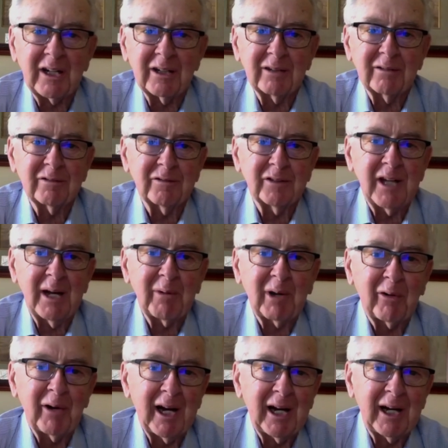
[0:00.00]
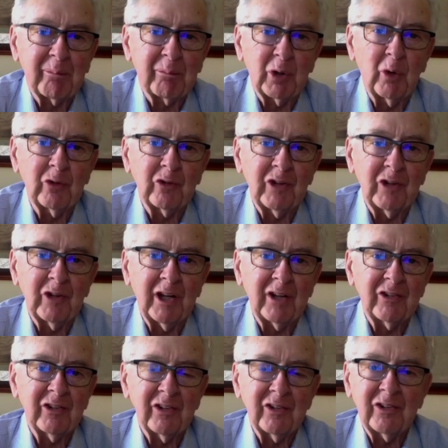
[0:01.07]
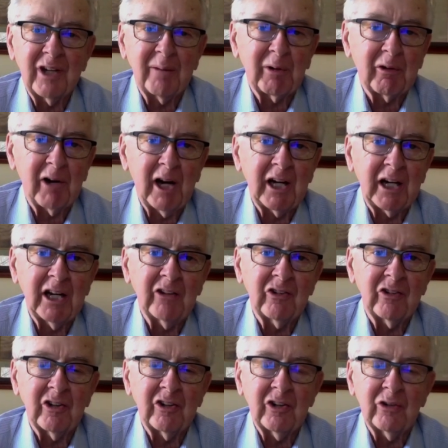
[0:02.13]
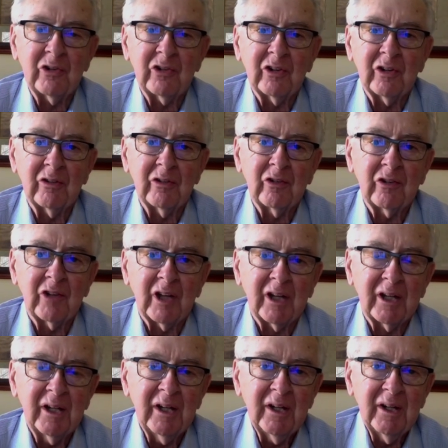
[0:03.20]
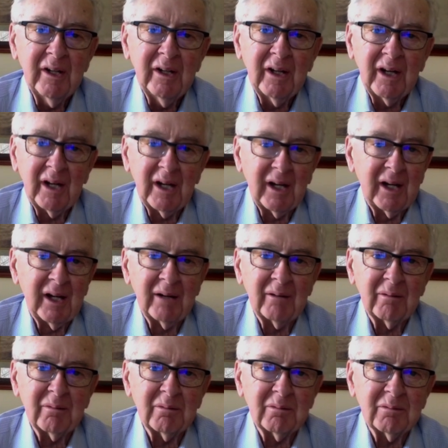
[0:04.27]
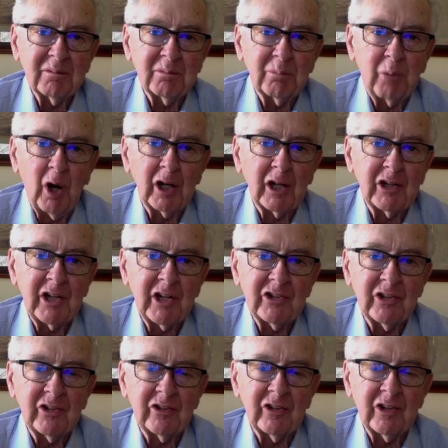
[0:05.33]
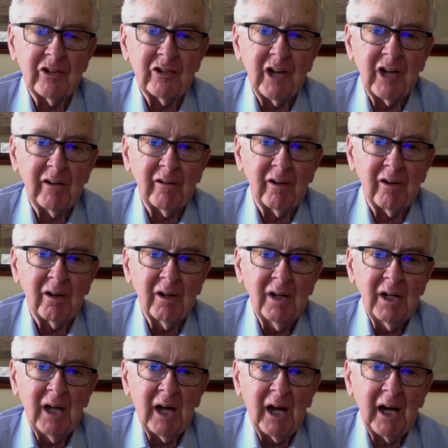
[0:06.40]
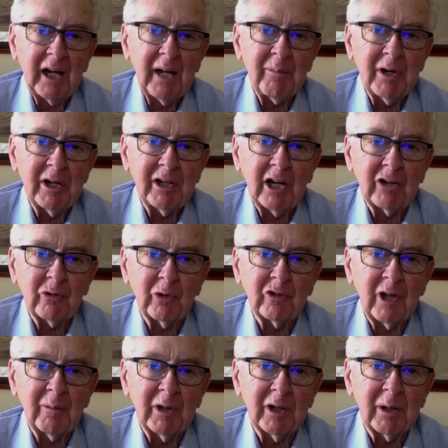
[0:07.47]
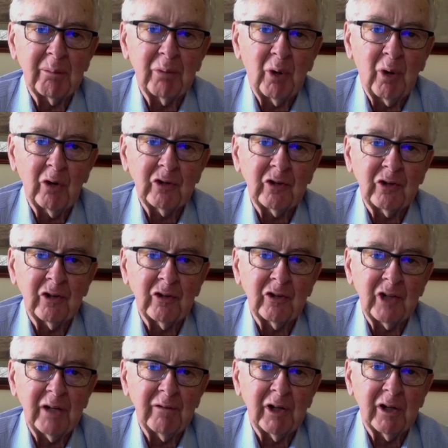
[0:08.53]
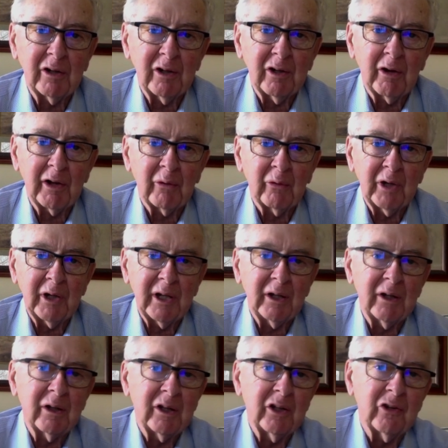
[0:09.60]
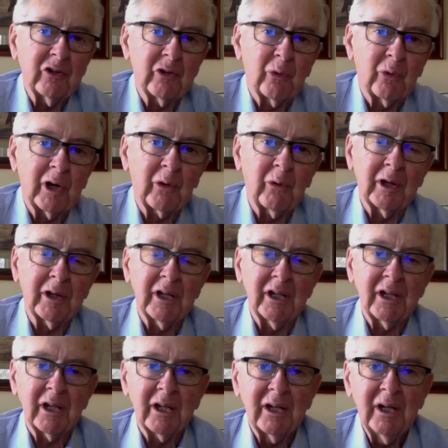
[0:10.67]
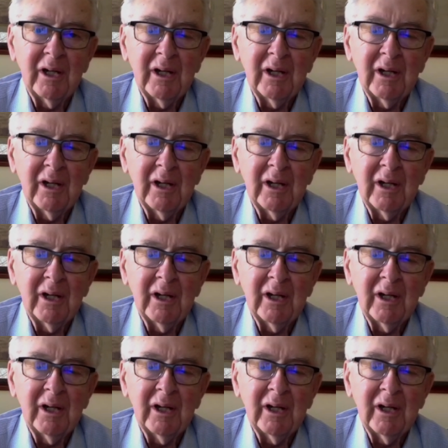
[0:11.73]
of democratic processes, democratic institutions. Uh, uh, politicians in general. I keep in touch with some of the pollsters, Steve, you, know, that we used to work with in the